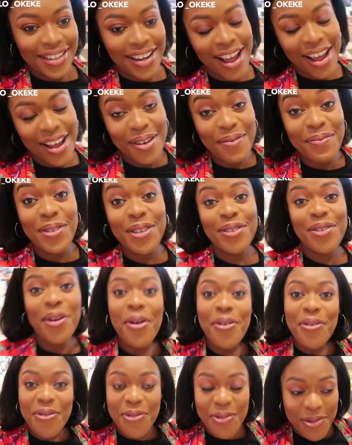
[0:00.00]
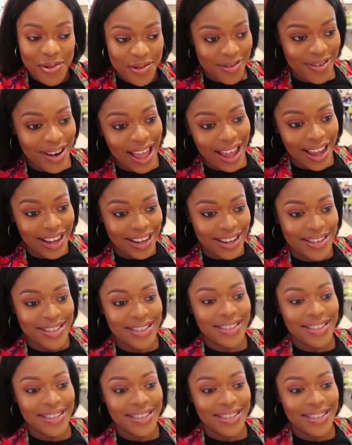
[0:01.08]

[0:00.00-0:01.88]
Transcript: I am so full, like